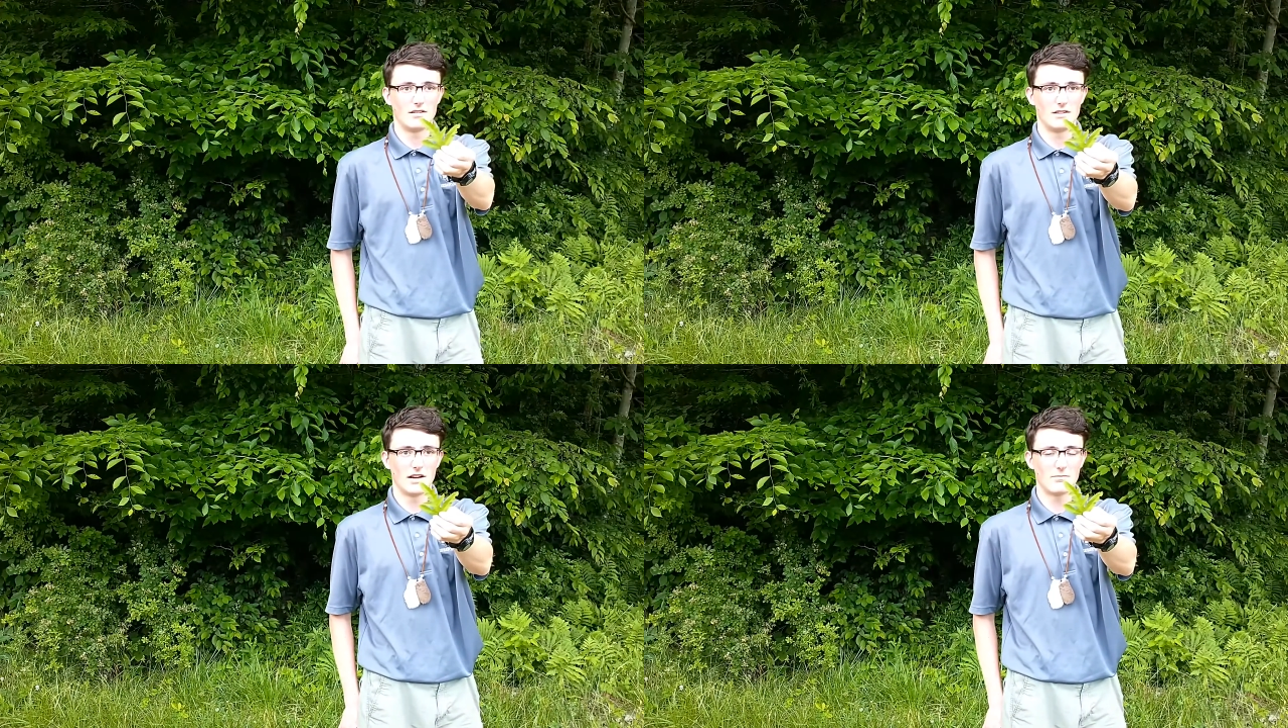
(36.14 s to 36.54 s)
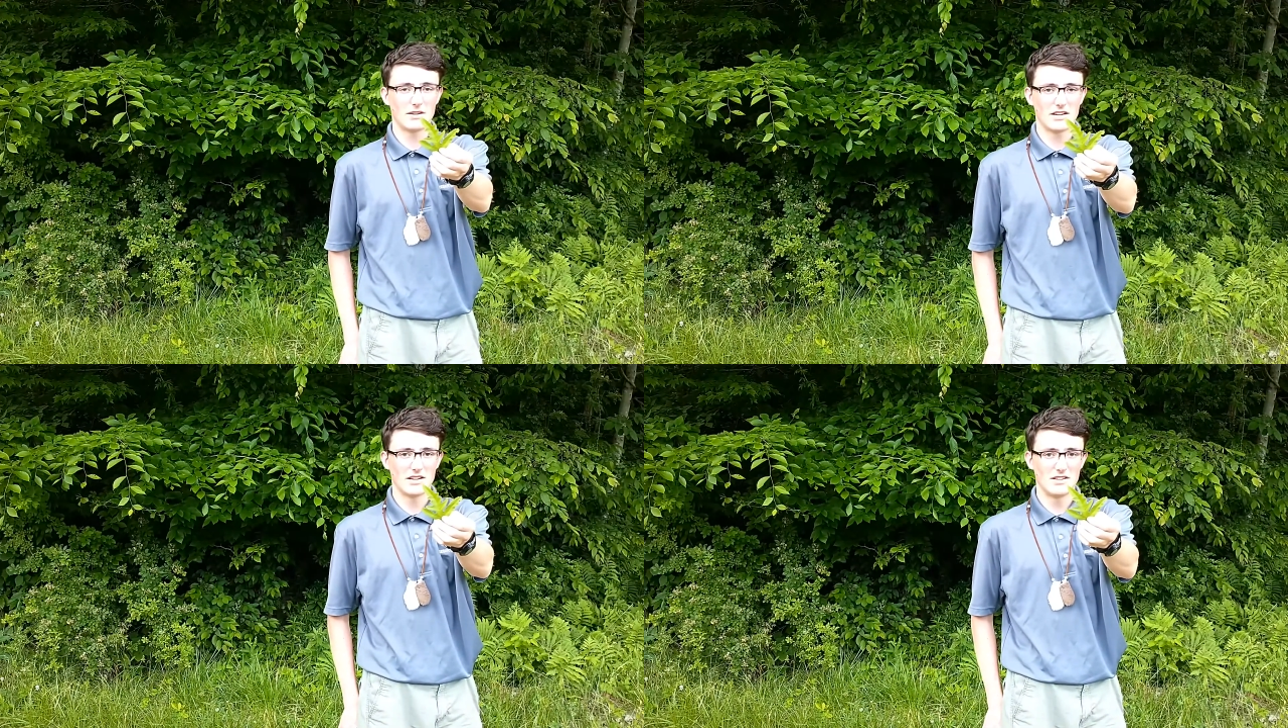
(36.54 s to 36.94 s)
Not
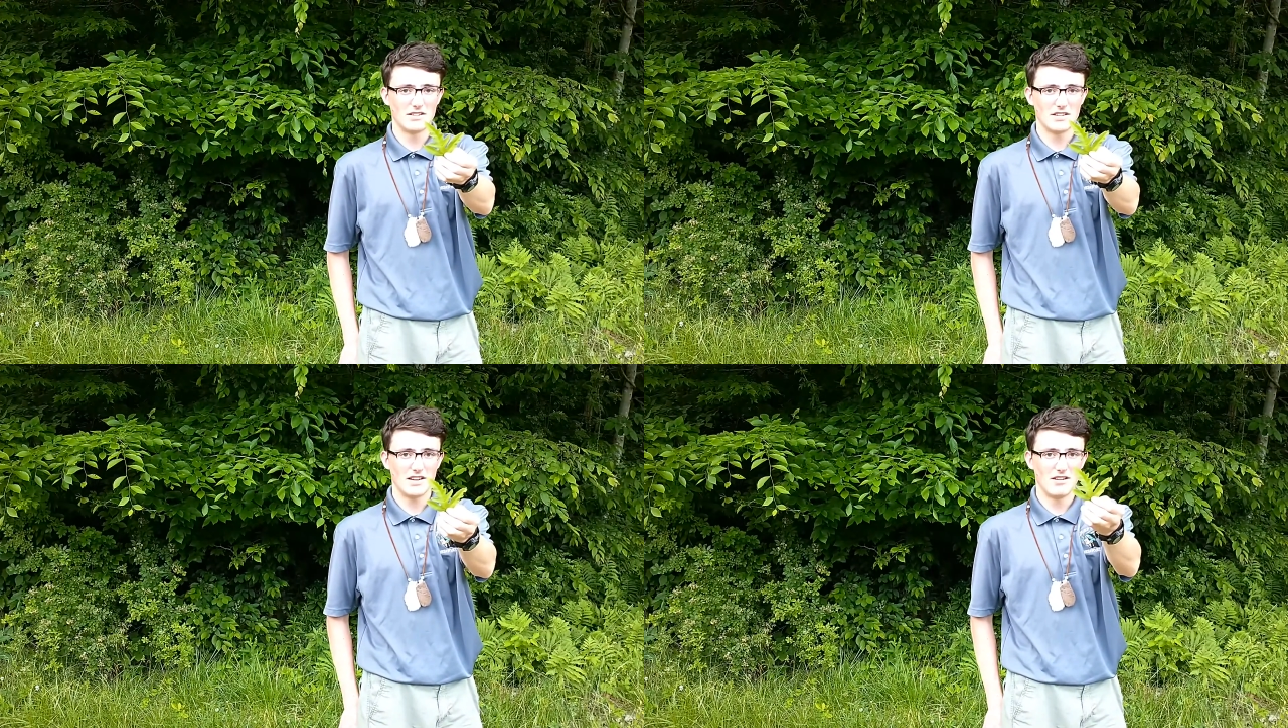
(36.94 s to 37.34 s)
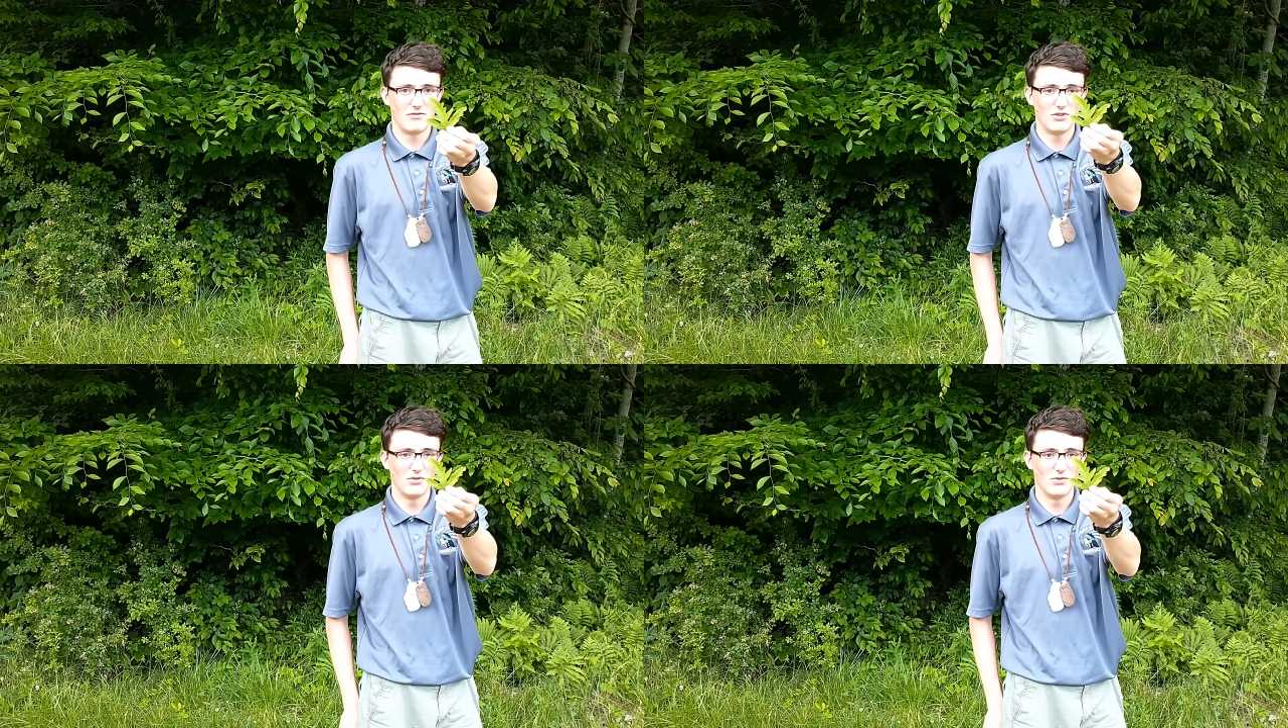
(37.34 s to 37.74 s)
because
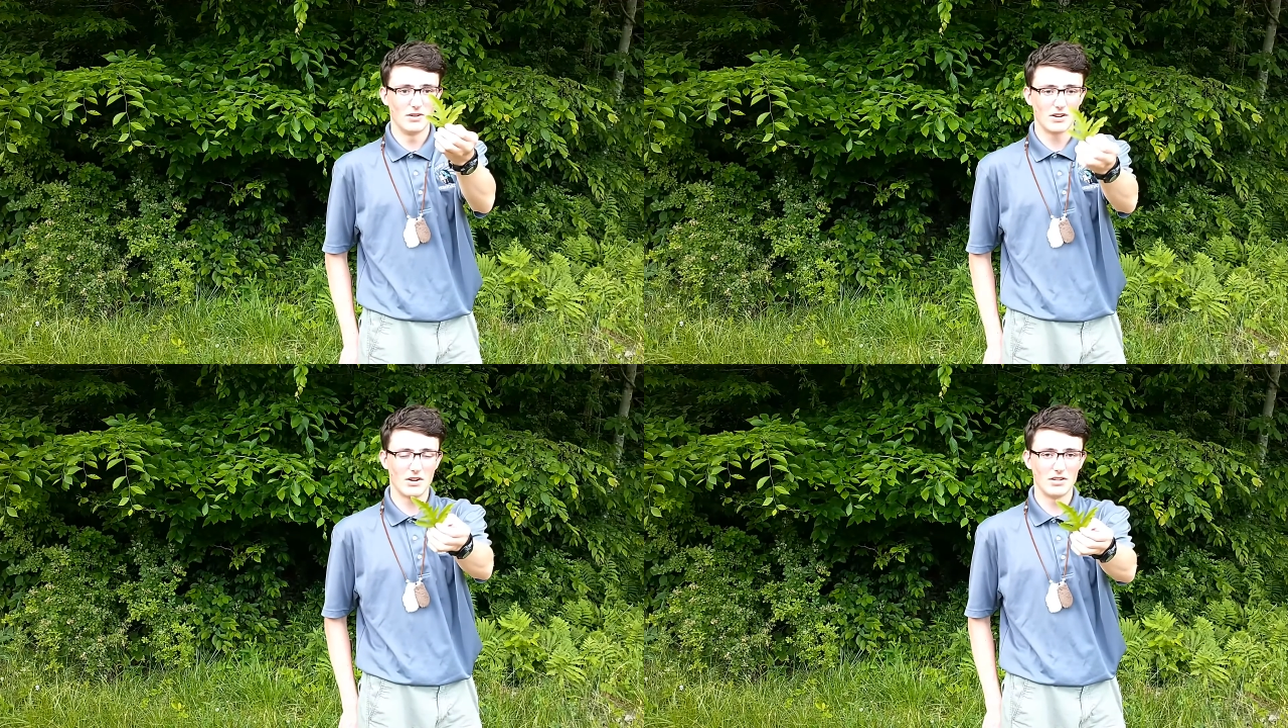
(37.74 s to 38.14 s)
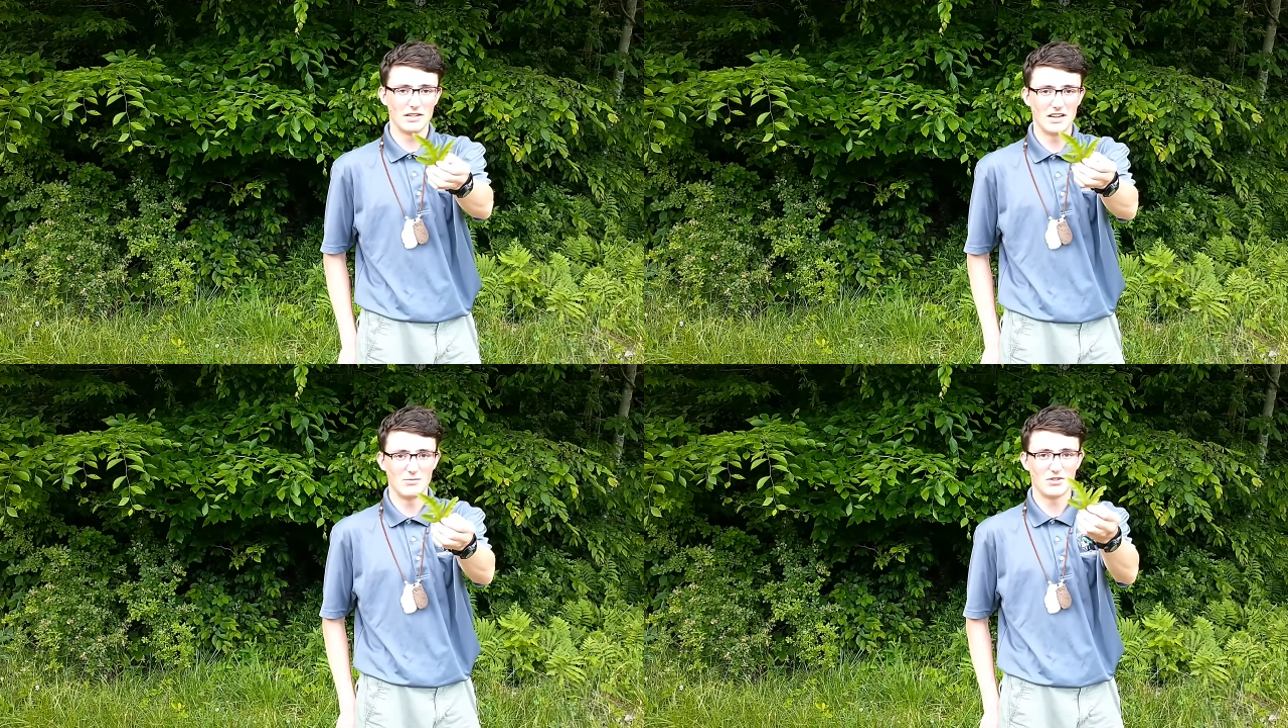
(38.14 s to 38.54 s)
if you call it
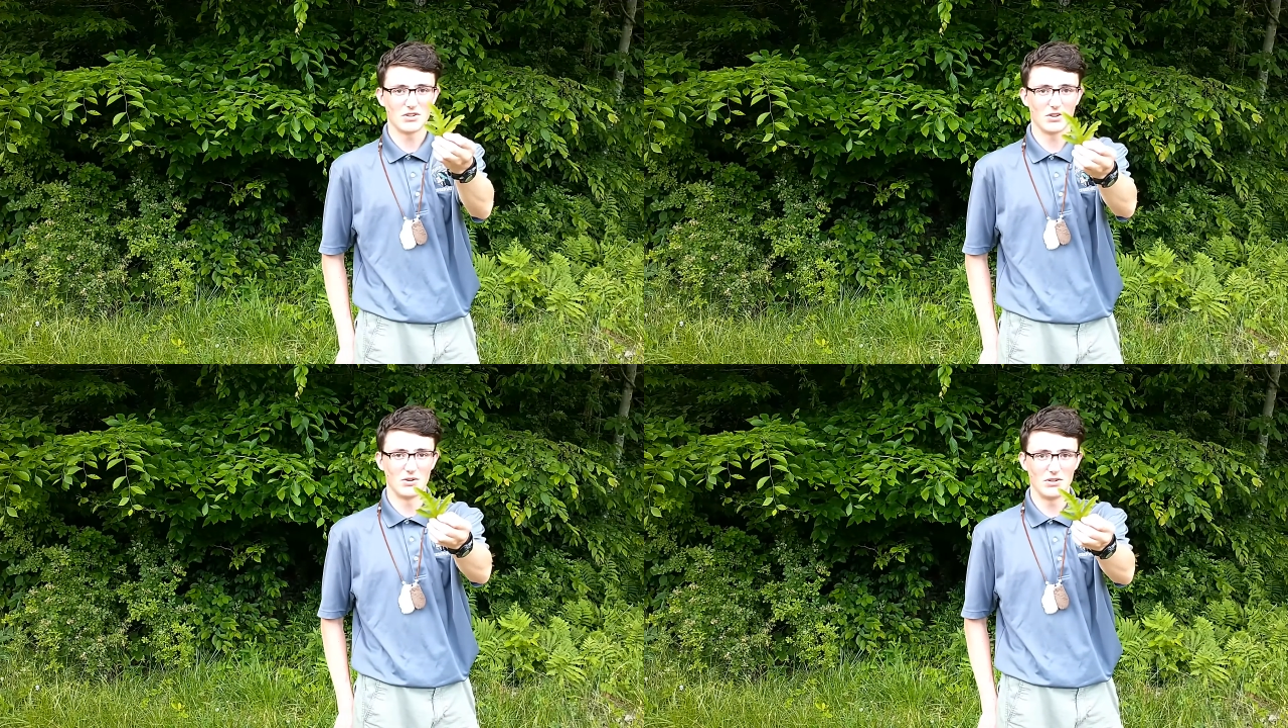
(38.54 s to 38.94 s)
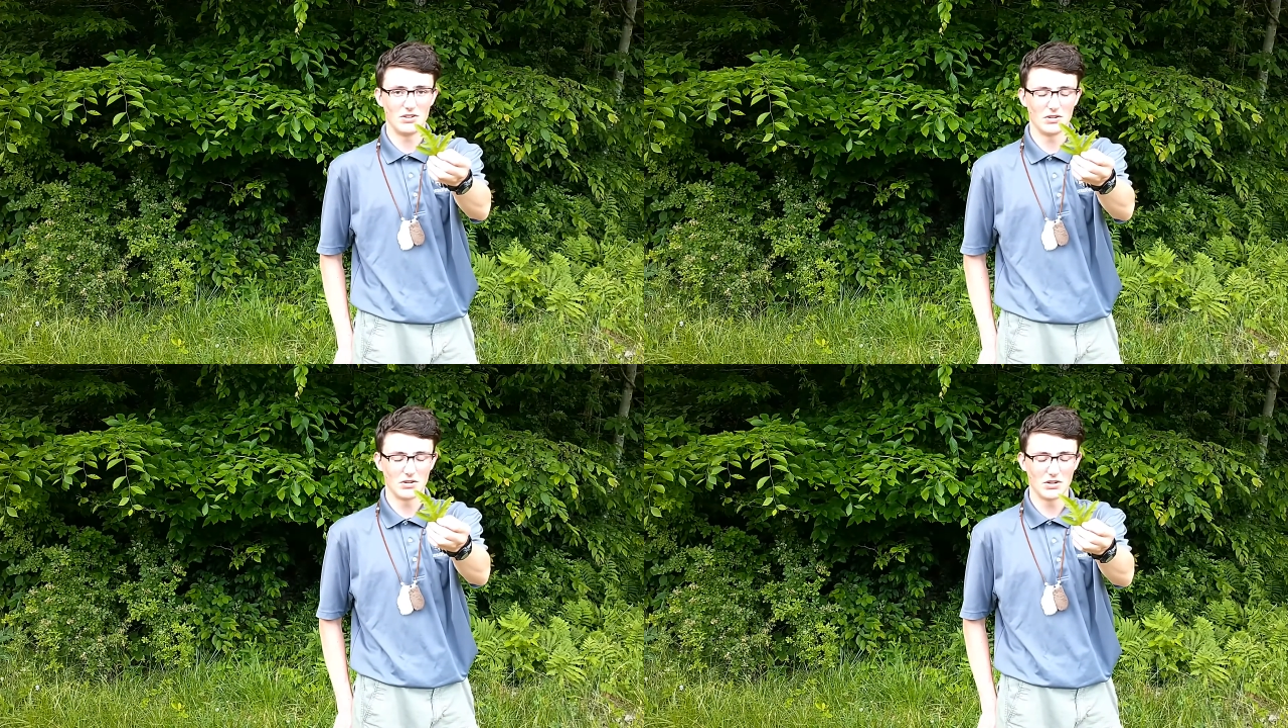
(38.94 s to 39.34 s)
names
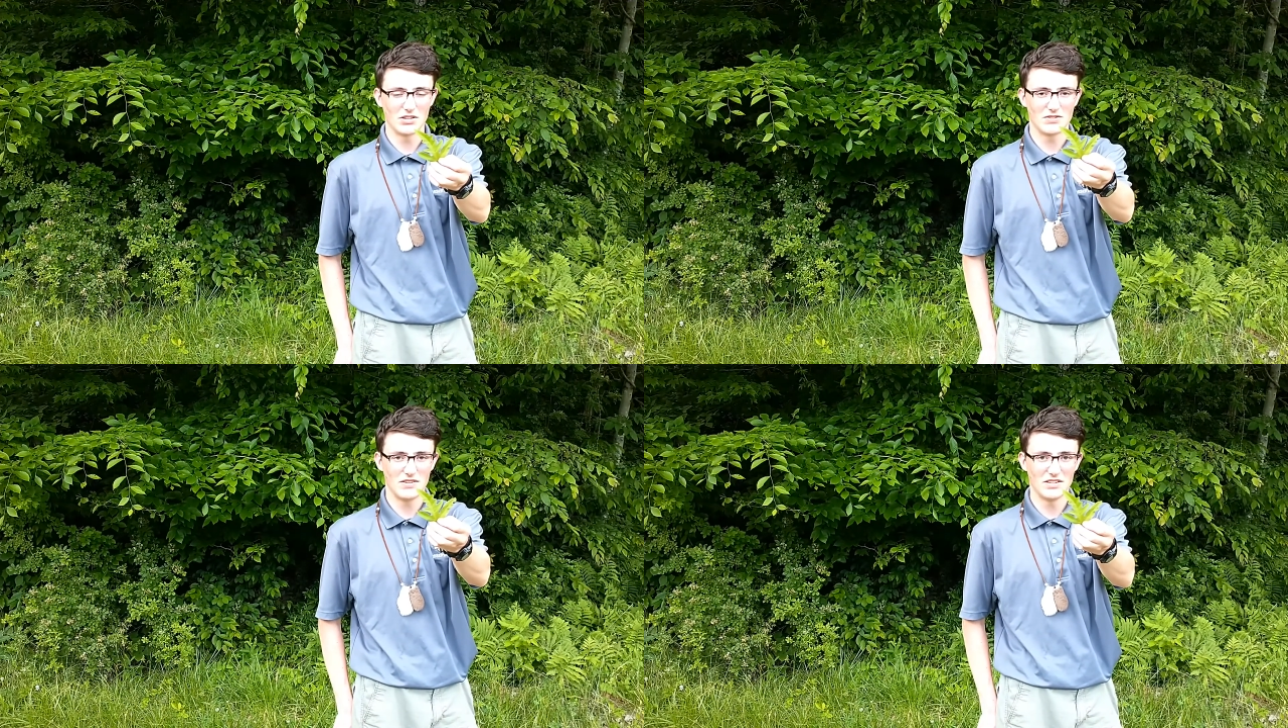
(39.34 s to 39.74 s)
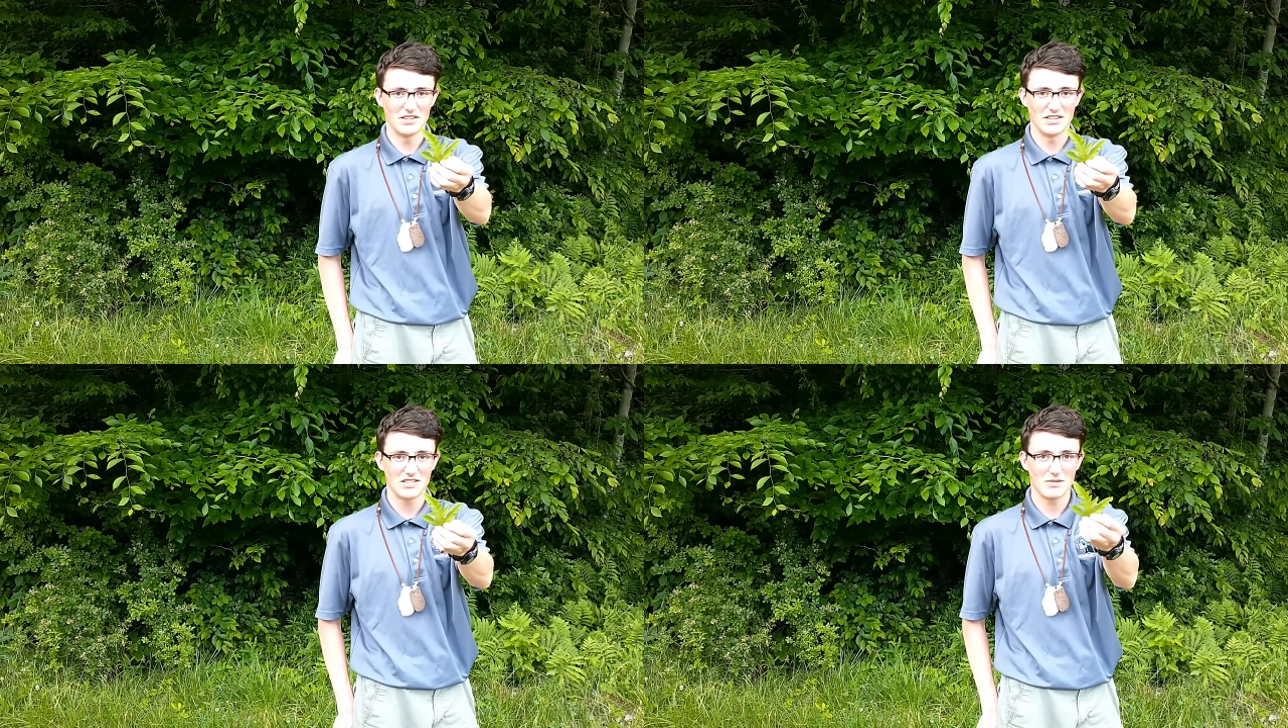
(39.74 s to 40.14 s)
you'll hurt its
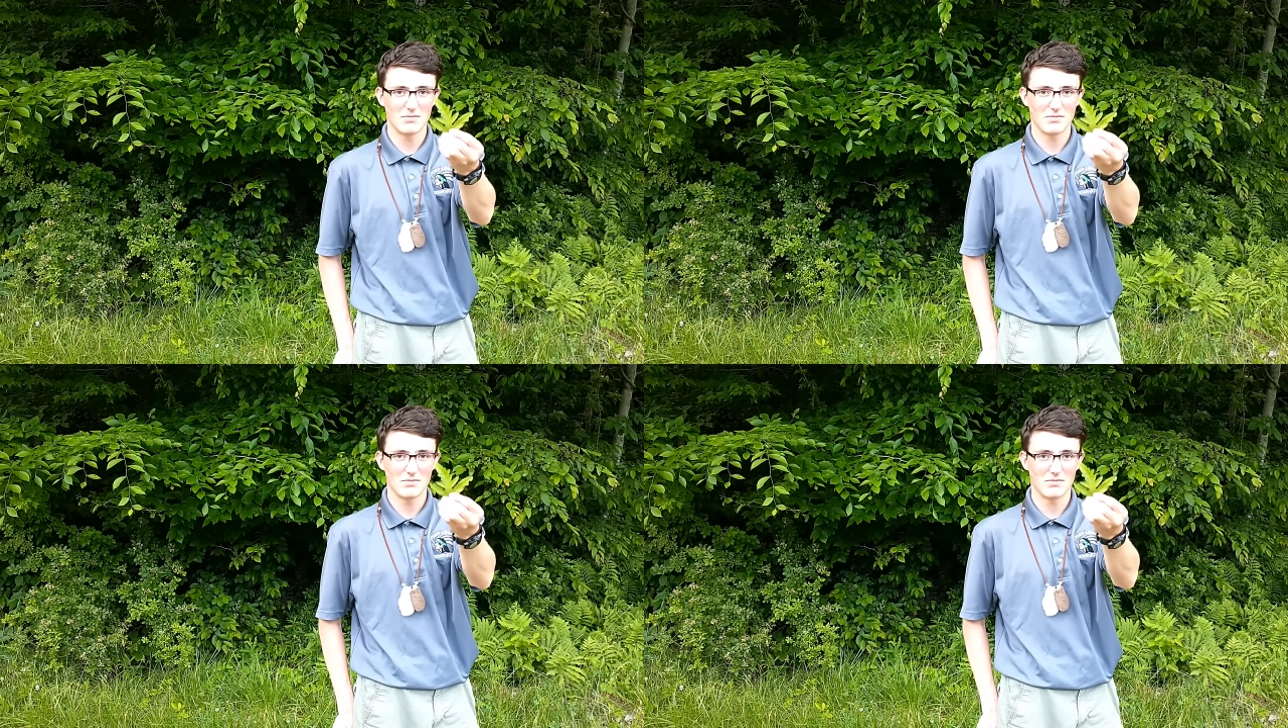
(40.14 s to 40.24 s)
feelings,